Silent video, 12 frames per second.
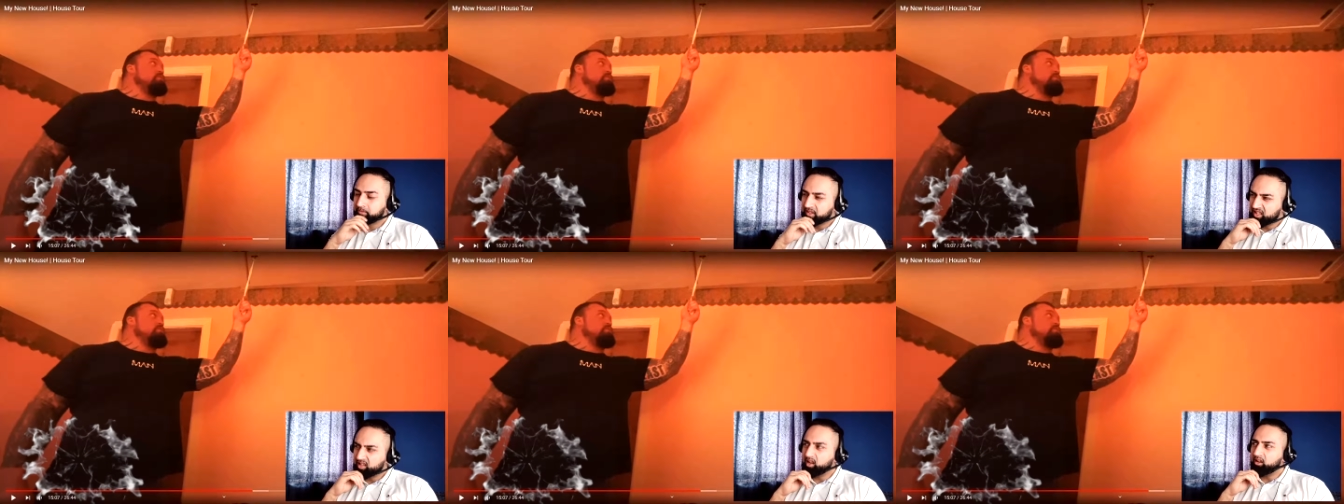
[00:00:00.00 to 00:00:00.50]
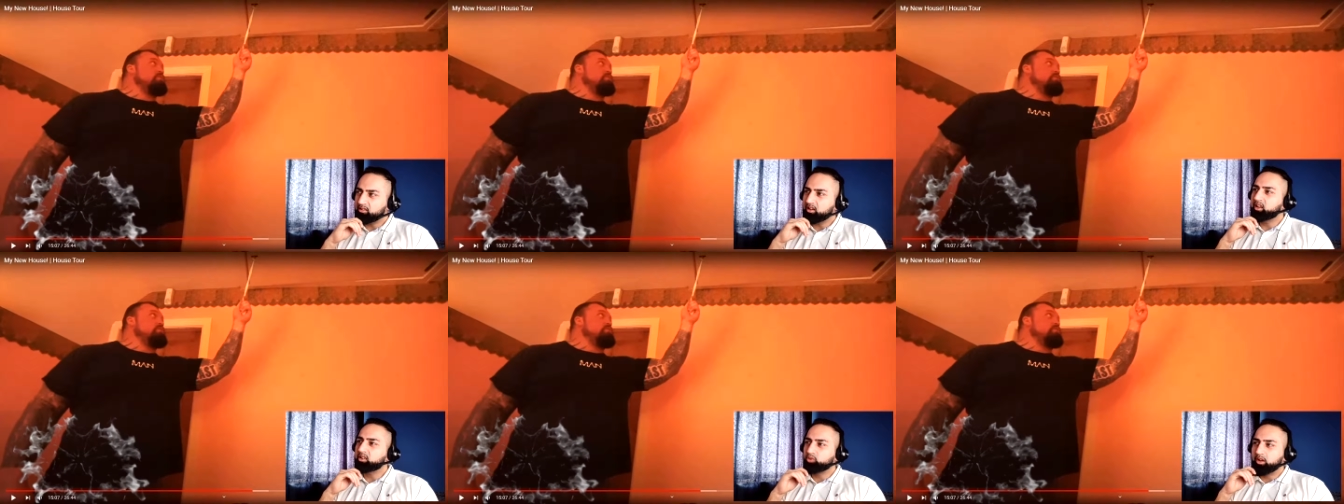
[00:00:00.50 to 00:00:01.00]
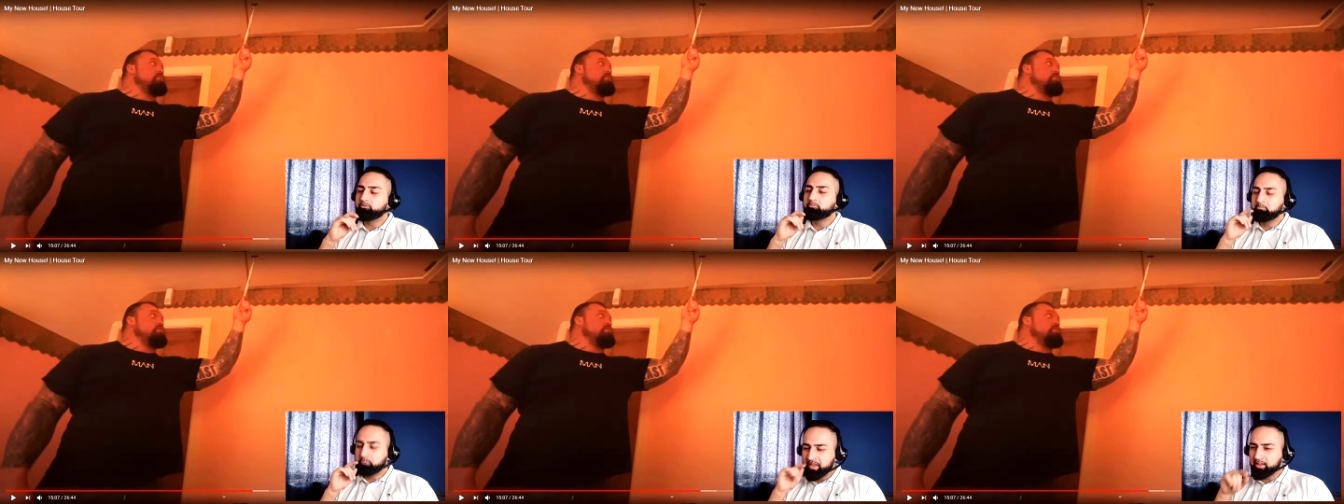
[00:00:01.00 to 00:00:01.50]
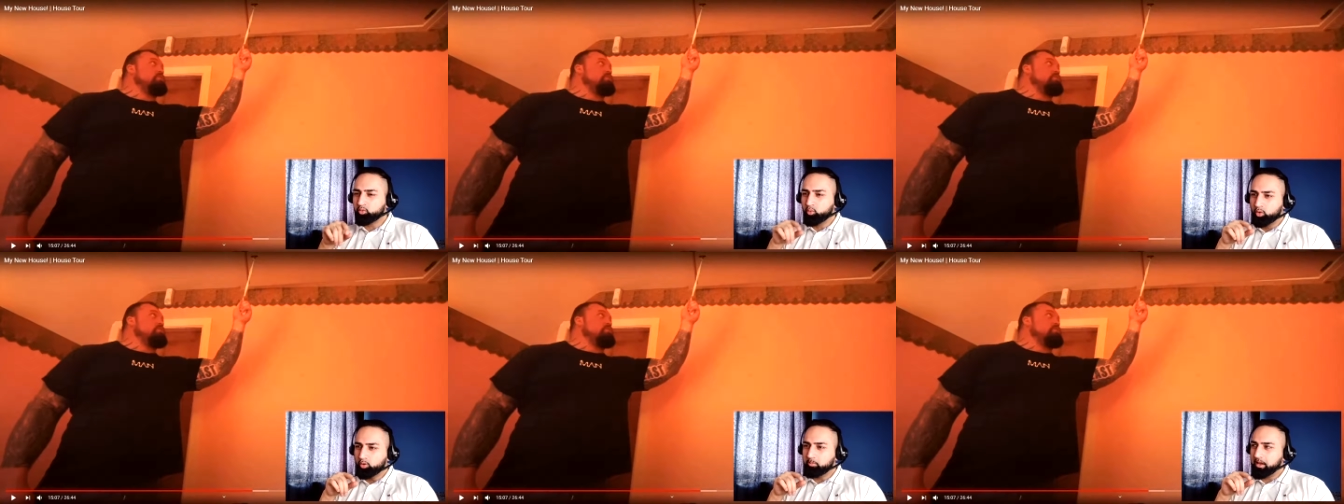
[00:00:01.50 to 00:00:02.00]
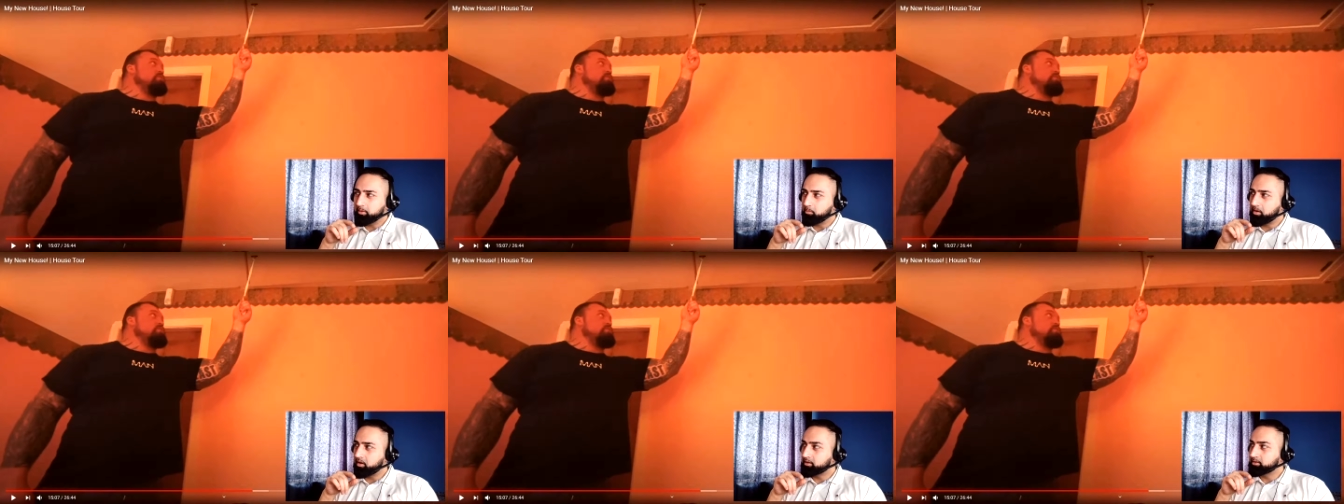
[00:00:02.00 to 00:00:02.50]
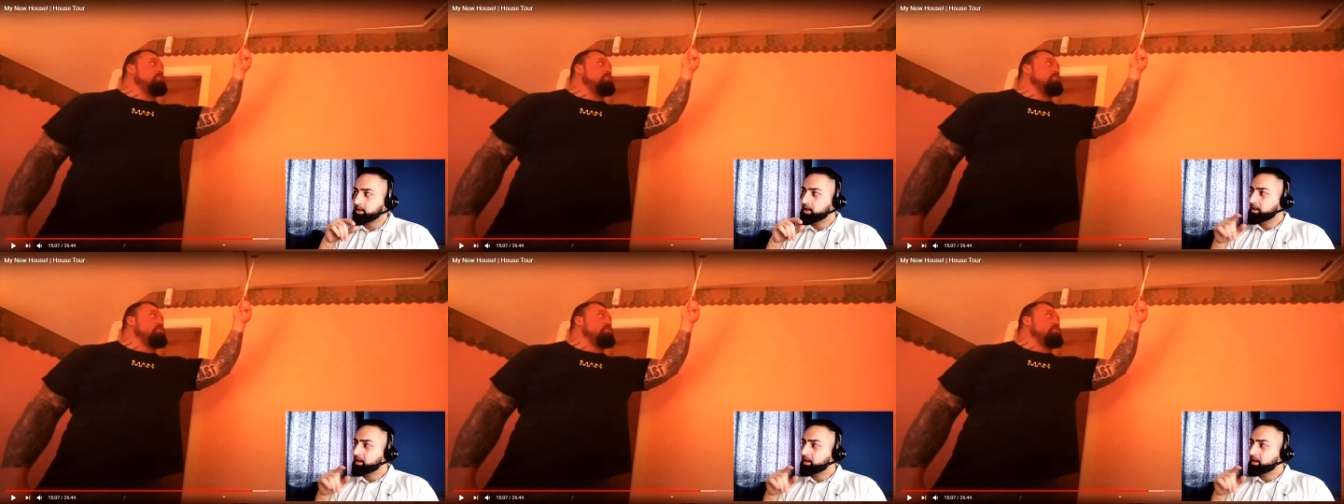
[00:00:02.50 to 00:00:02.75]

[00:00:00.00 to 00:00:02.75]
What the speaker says: yeah, I would like to have pink wallpapers